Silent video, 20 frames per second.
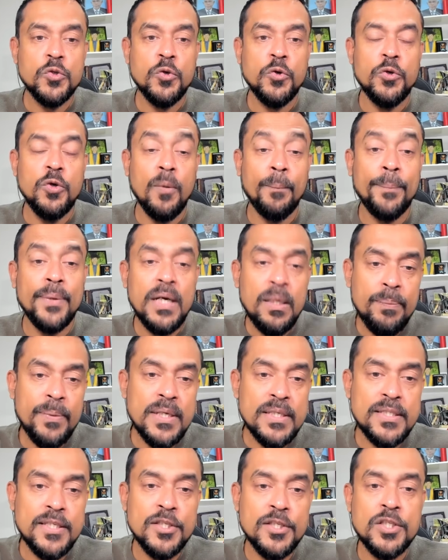your
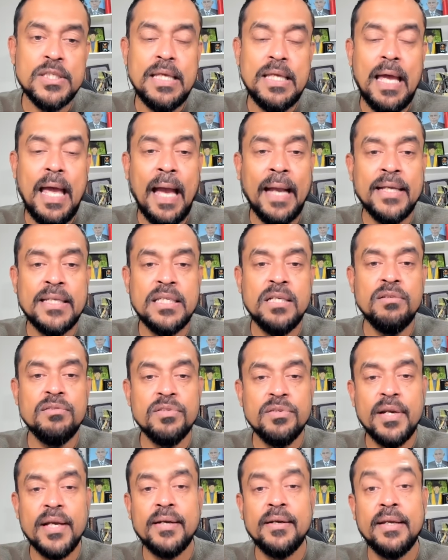purpose is Active
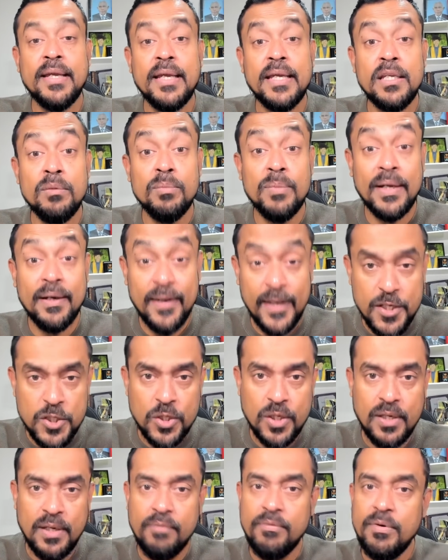Directory
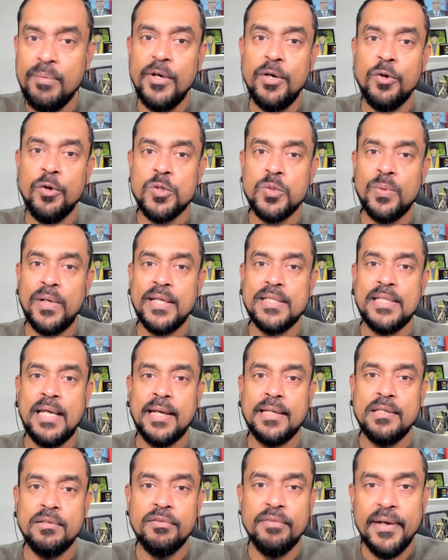enumeration. Everybody knows what is
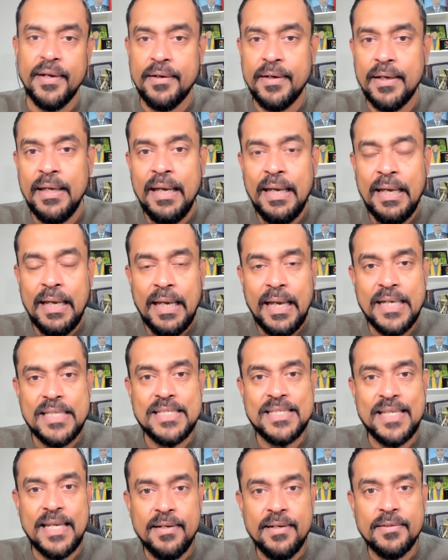Active Directory. It's
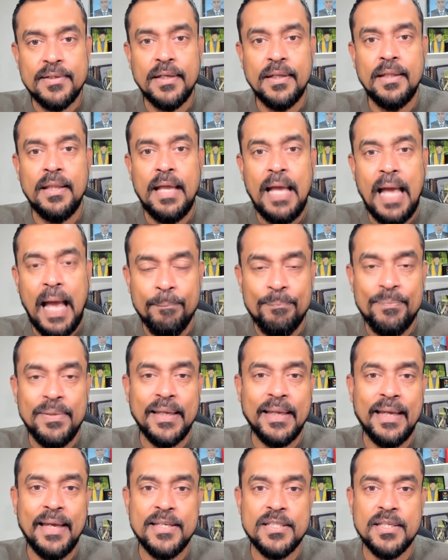central
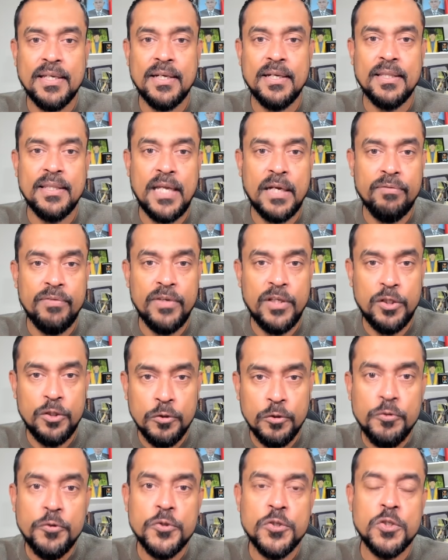application that we
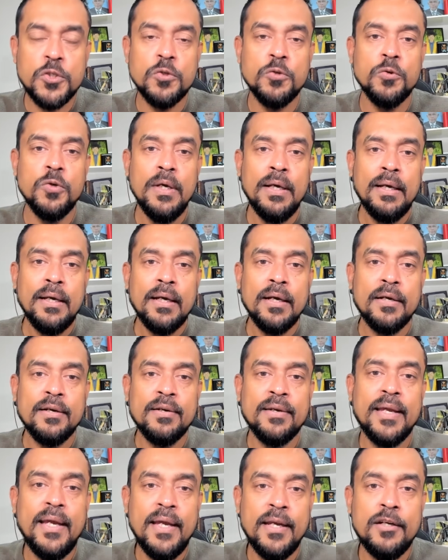use to
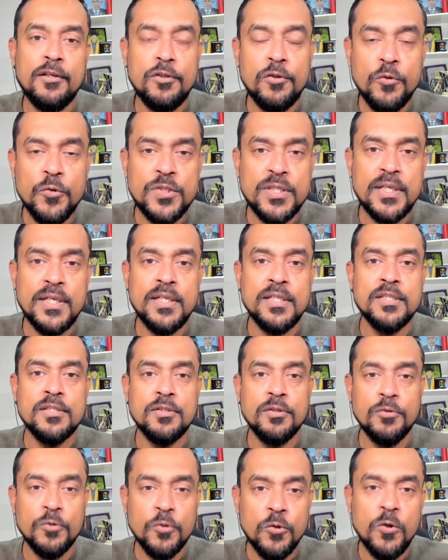create
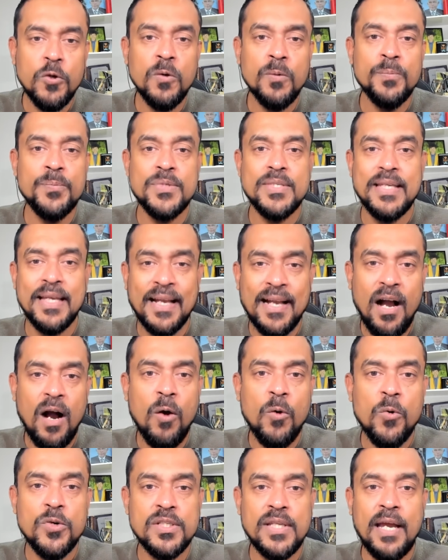users, groups,
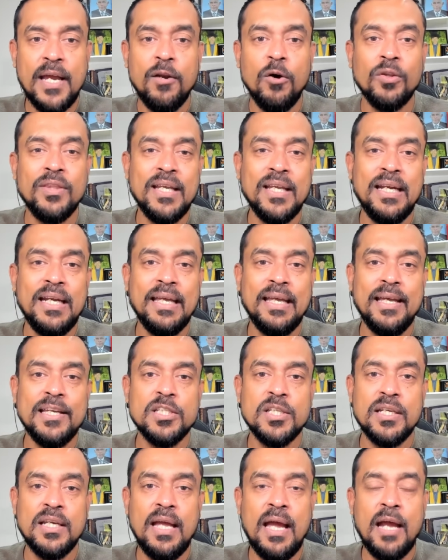accounts, and
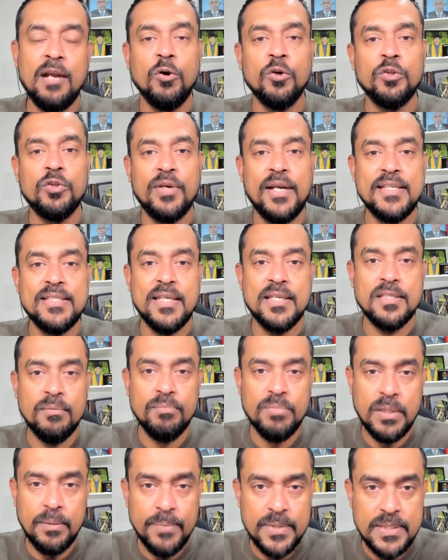authentication and authorization
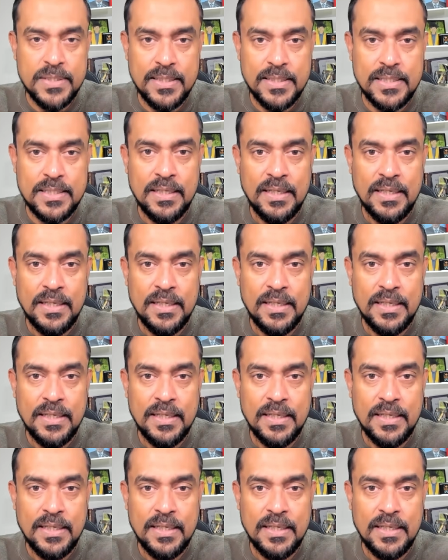purposes,